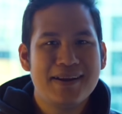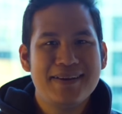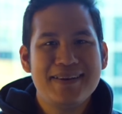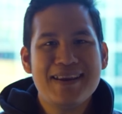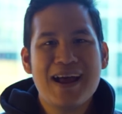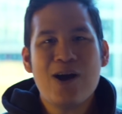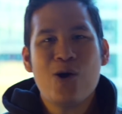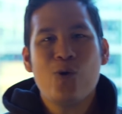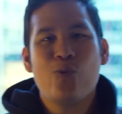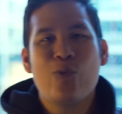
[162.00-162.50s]

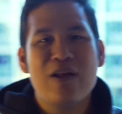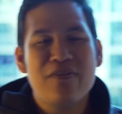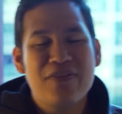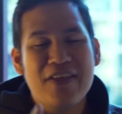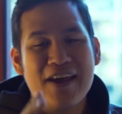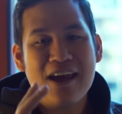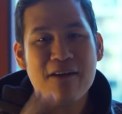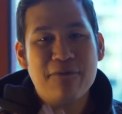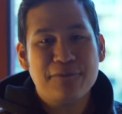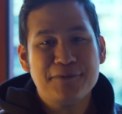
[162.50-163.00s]
Now, while
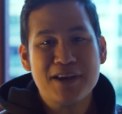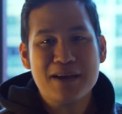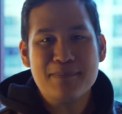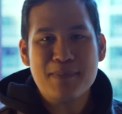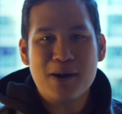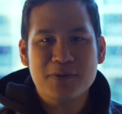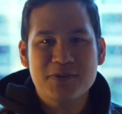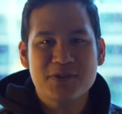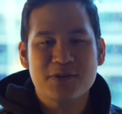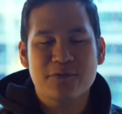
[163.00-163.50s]
the hefty
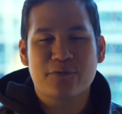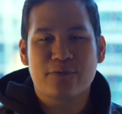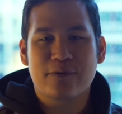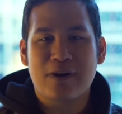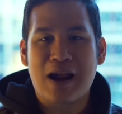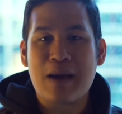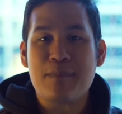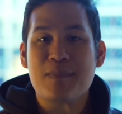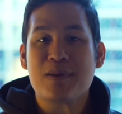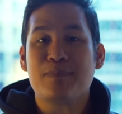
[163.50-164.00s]
amounts of
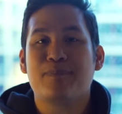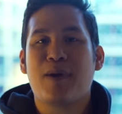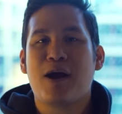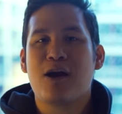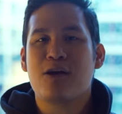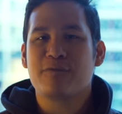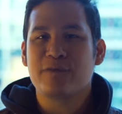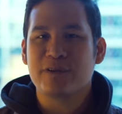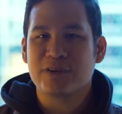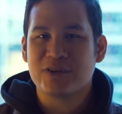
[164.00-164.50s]
RAM and
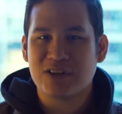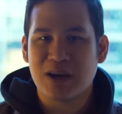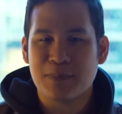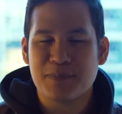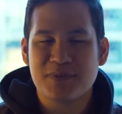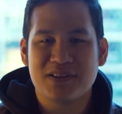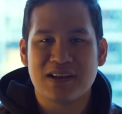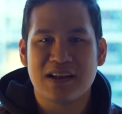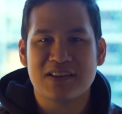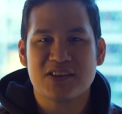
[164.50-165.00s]
powerful
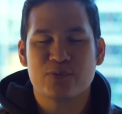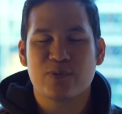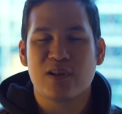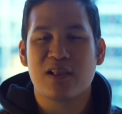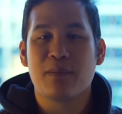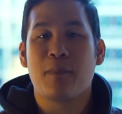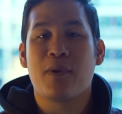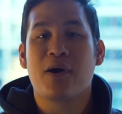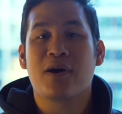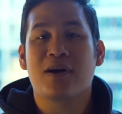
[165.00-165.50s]
chipsets
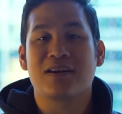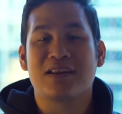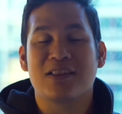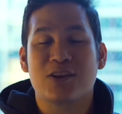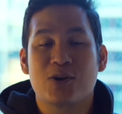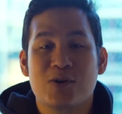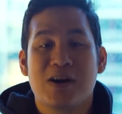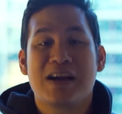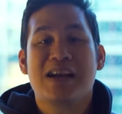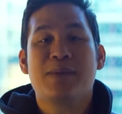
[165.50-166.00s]
will mark an
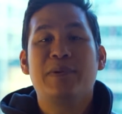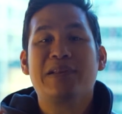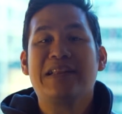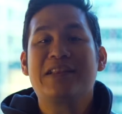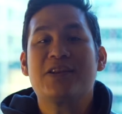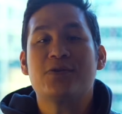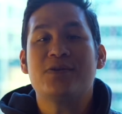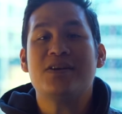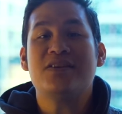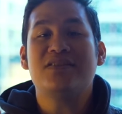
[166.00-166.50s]
incredible
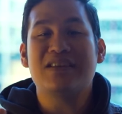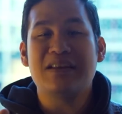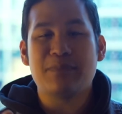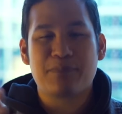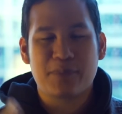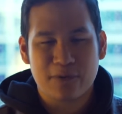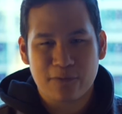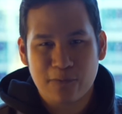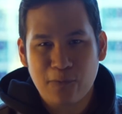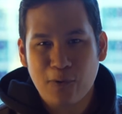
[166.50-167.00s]
increase in
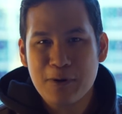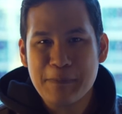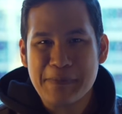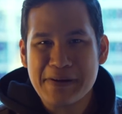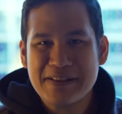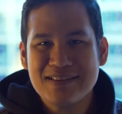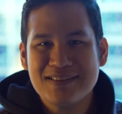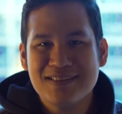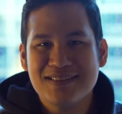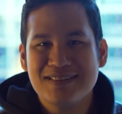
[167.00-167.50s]

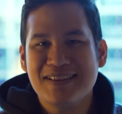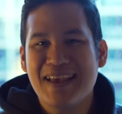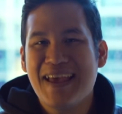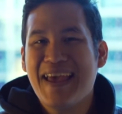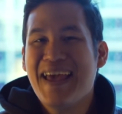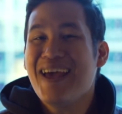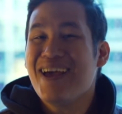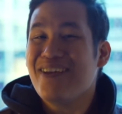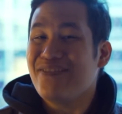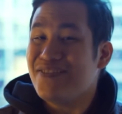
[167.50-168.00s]
performance,
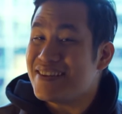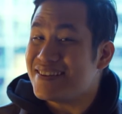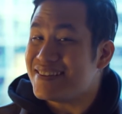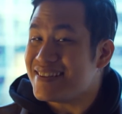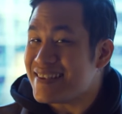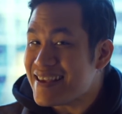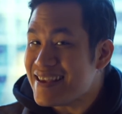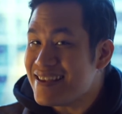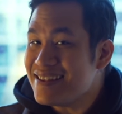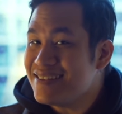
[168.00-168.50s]

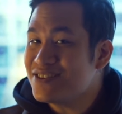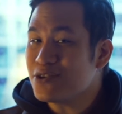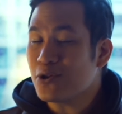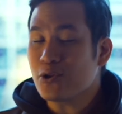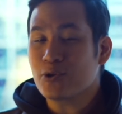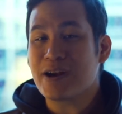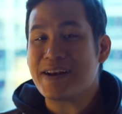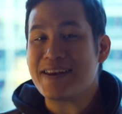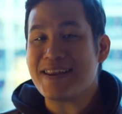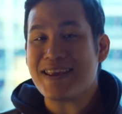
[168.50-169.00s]
this is
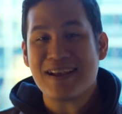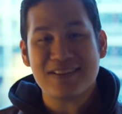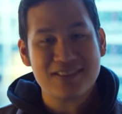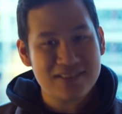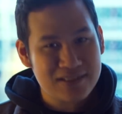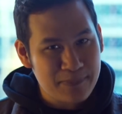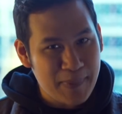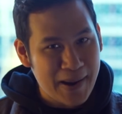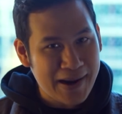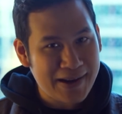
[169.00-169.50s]
already
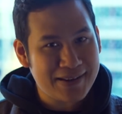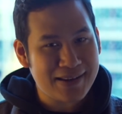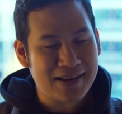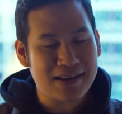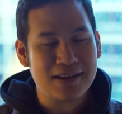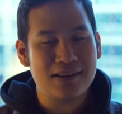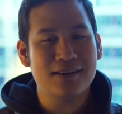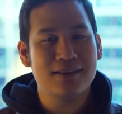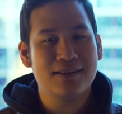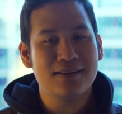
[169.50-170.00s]

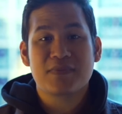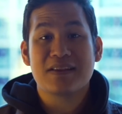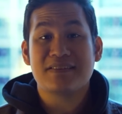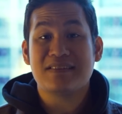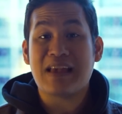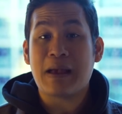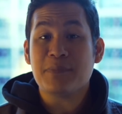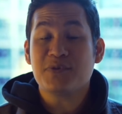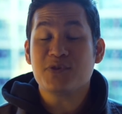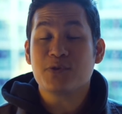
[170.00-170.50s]
expected.
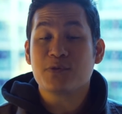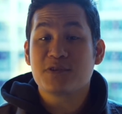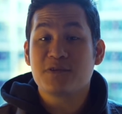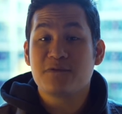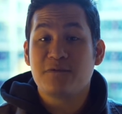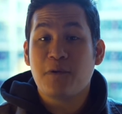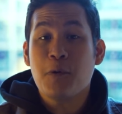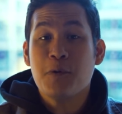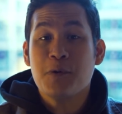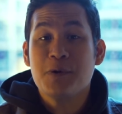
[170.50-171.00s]
Samsung's
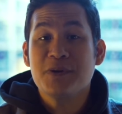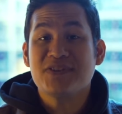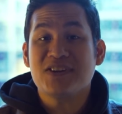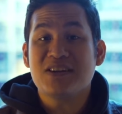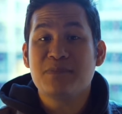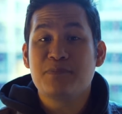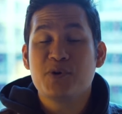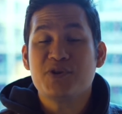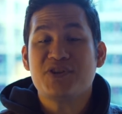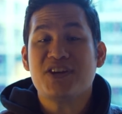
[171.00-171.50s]
focus
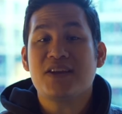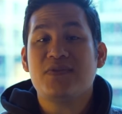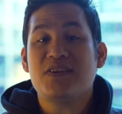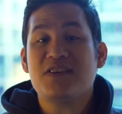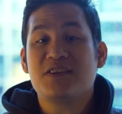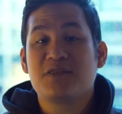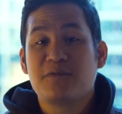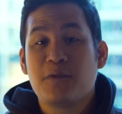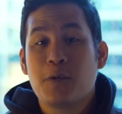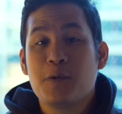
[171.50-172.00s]
on pushing
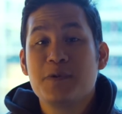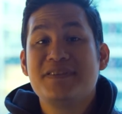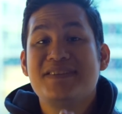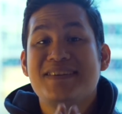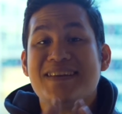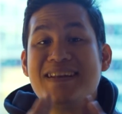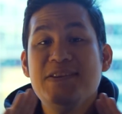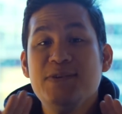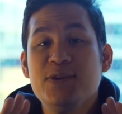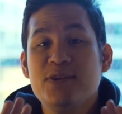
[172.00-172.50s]
these
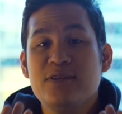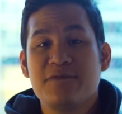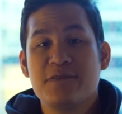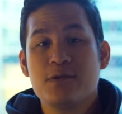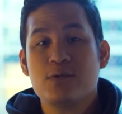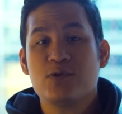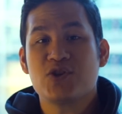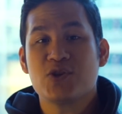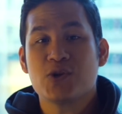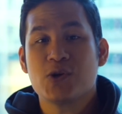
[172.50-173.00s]
phones into the
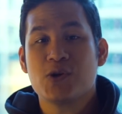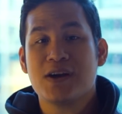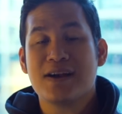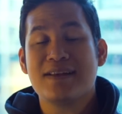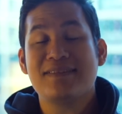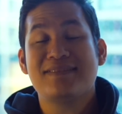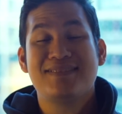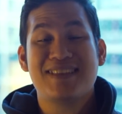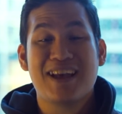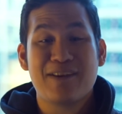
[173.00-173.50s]
future
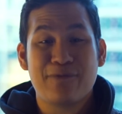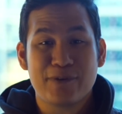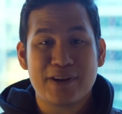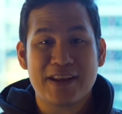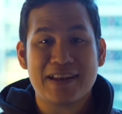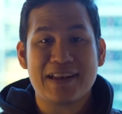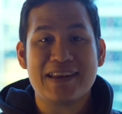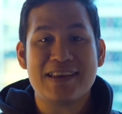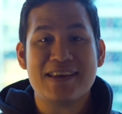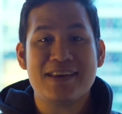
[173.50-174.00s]
is
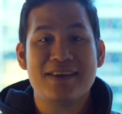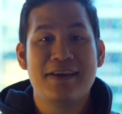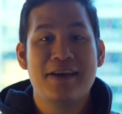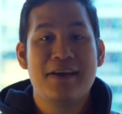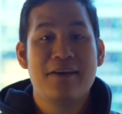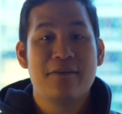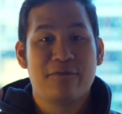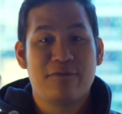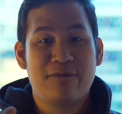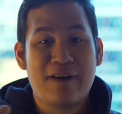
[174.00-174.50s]
definitely
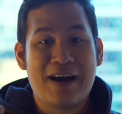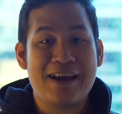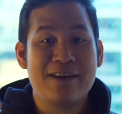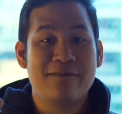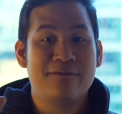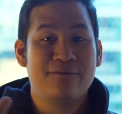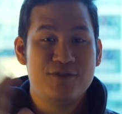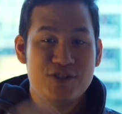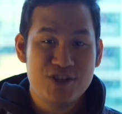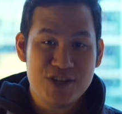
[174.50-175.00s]

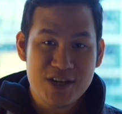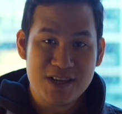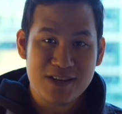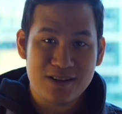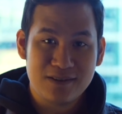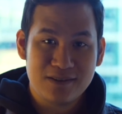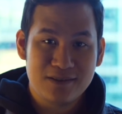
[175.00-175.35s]
5G.